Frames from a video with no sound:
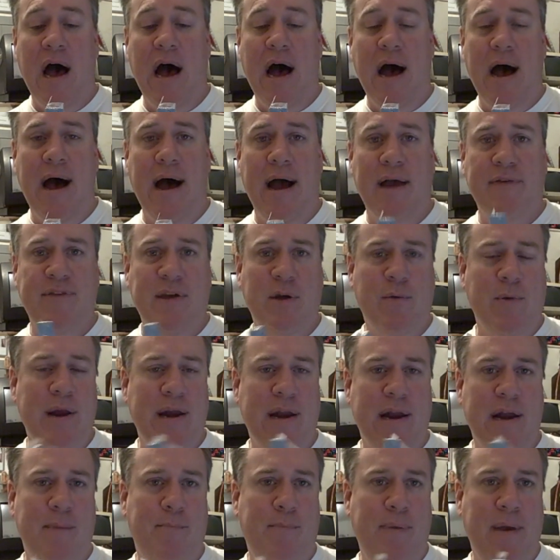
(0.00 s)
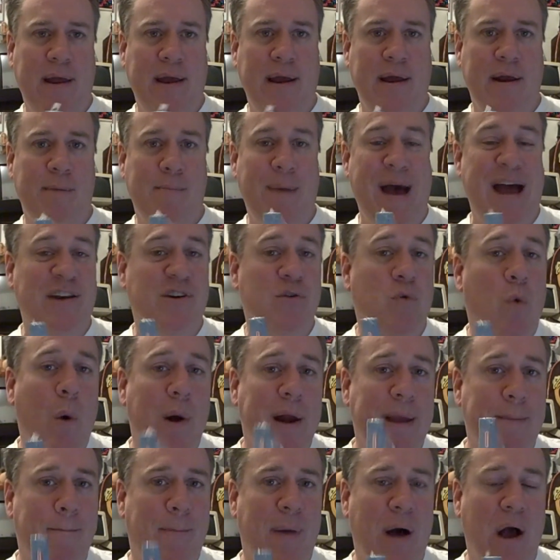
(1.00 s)
I think we ended up paying about
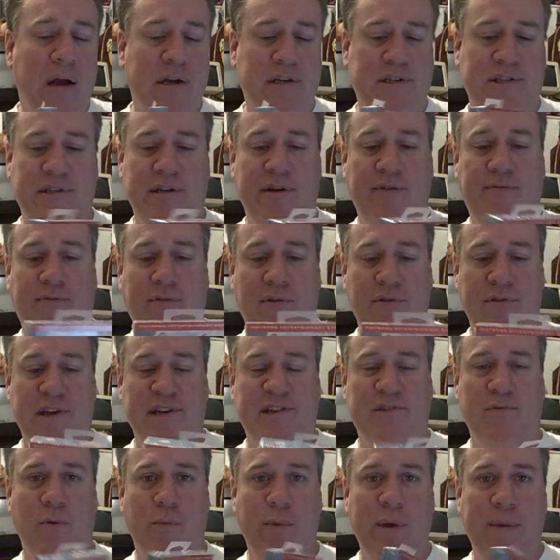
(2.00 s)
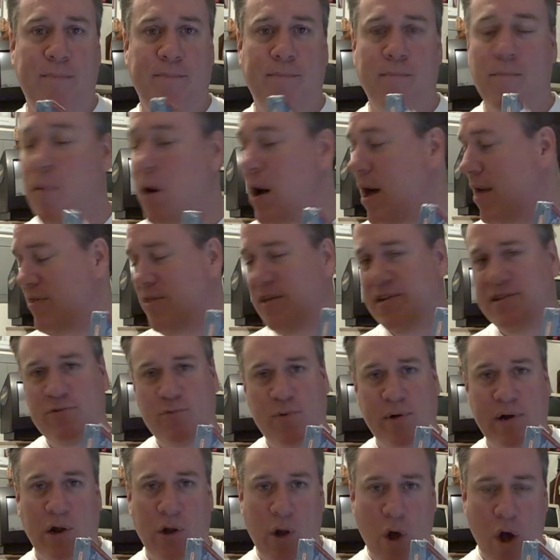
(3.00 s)
20 bucks for this one. We bought
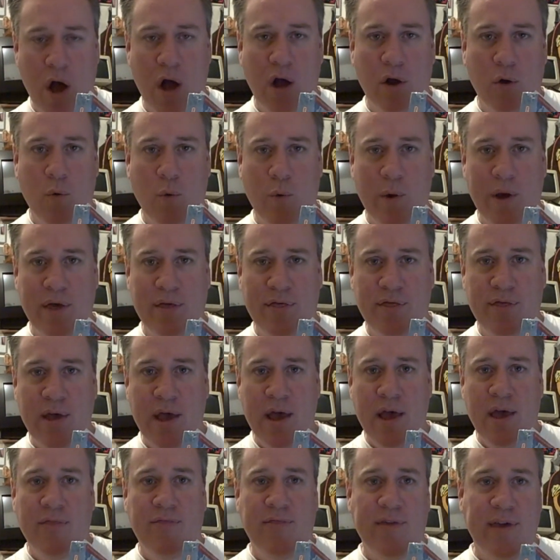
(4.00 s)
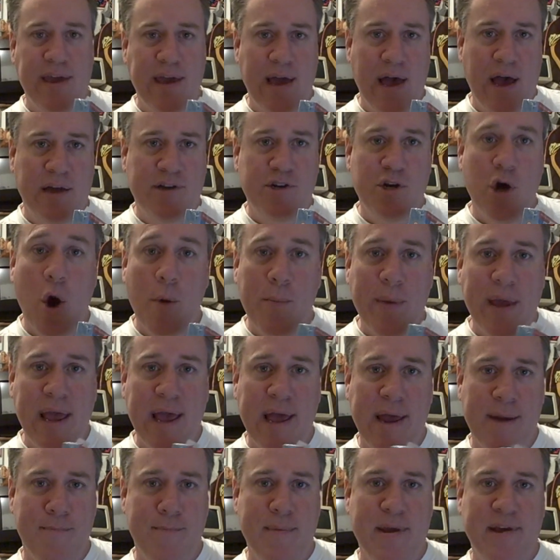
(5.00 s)
this one along with the Tomy
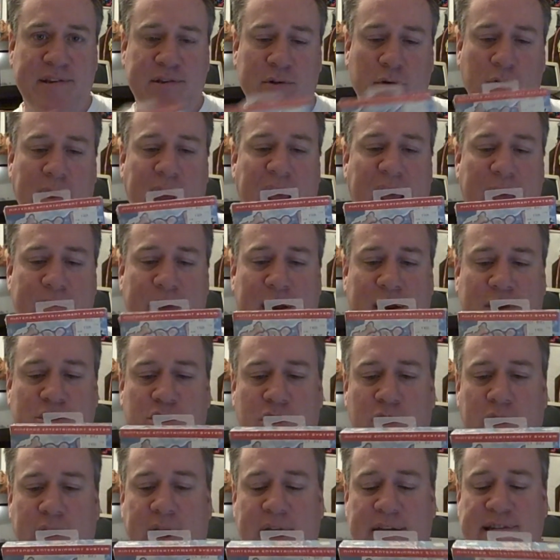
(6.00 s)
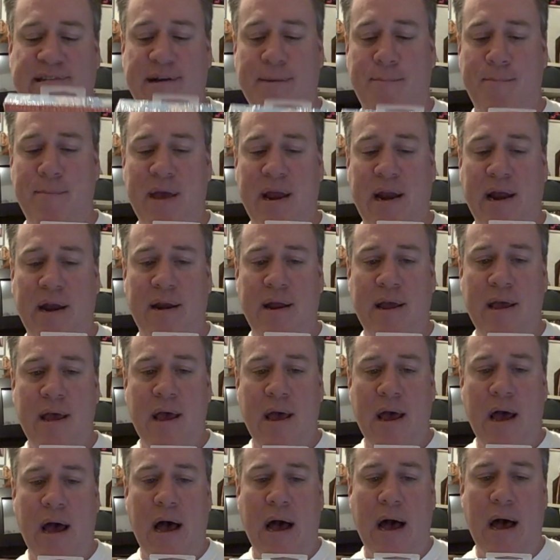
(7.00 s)
Hit and Missile game that I'll show you guys in a minute.
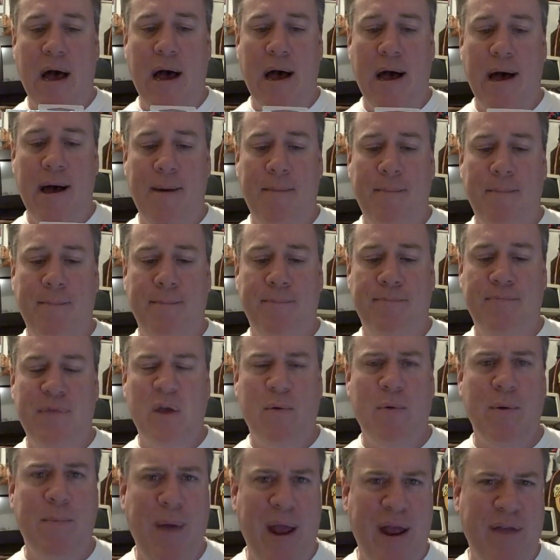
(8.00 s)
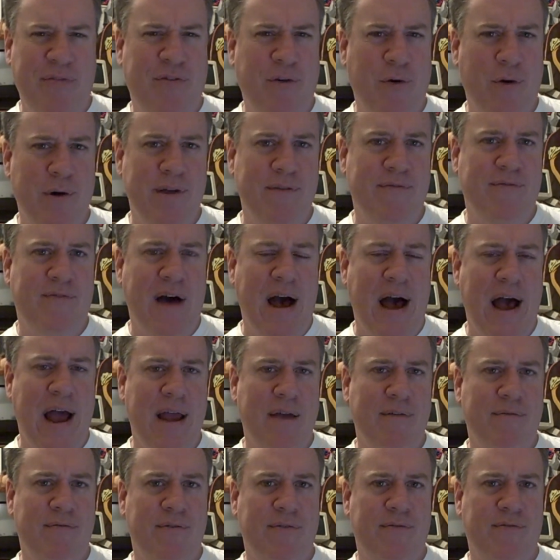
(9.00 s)
I think we paid
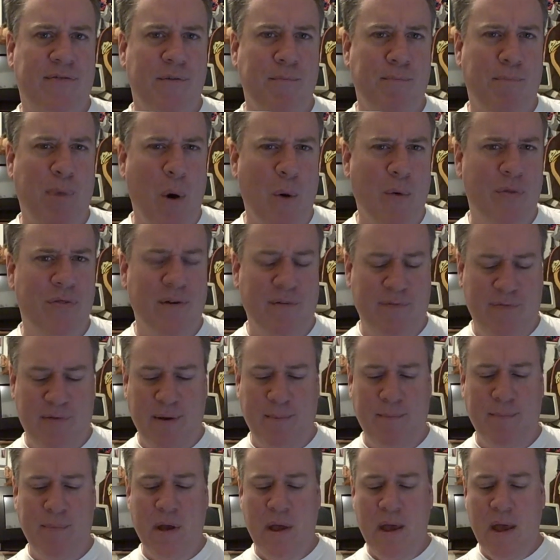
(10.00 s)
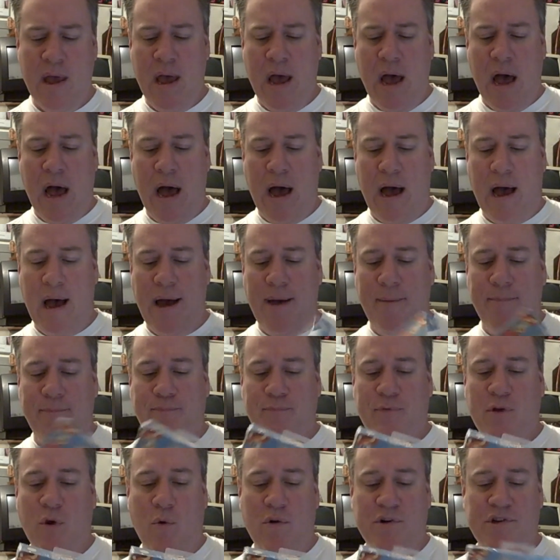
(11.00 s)
35 for both of them.
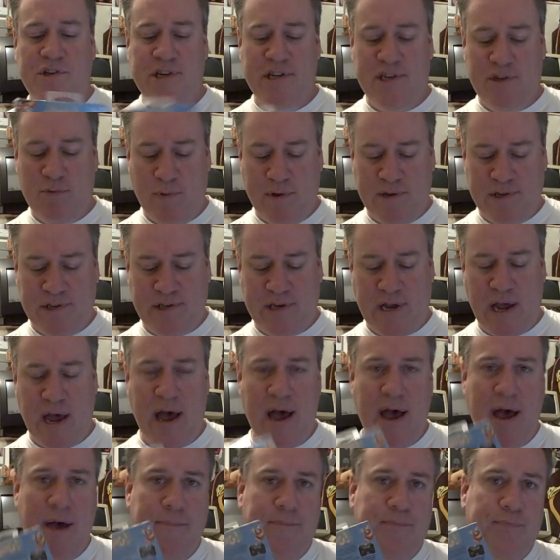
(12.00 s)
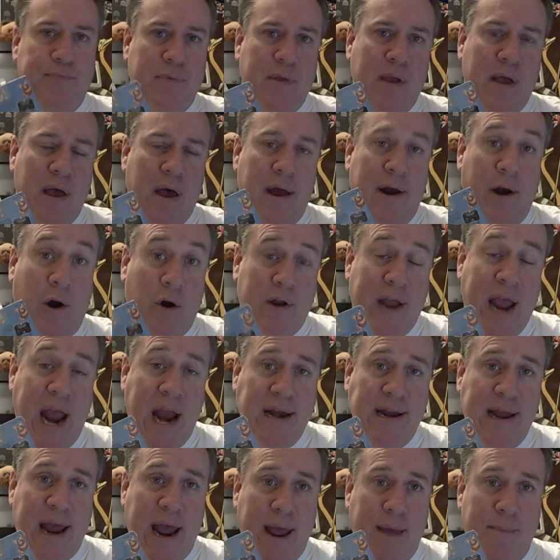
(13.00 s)
Of course, this was an
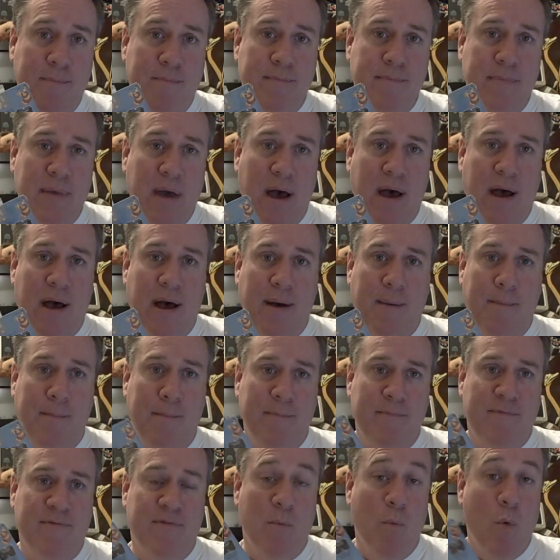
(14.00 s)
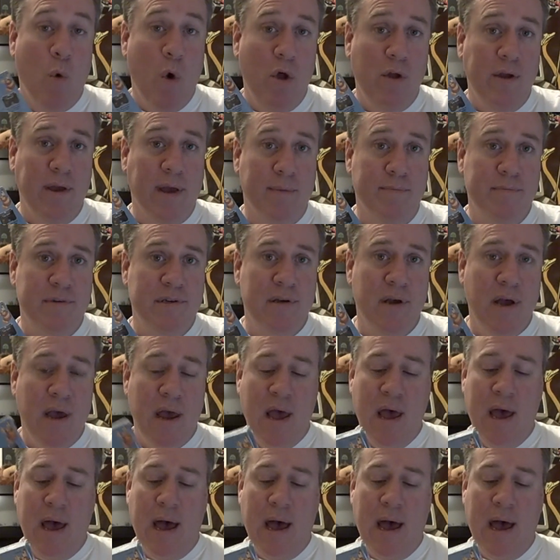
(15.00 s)
arcade game from Williams.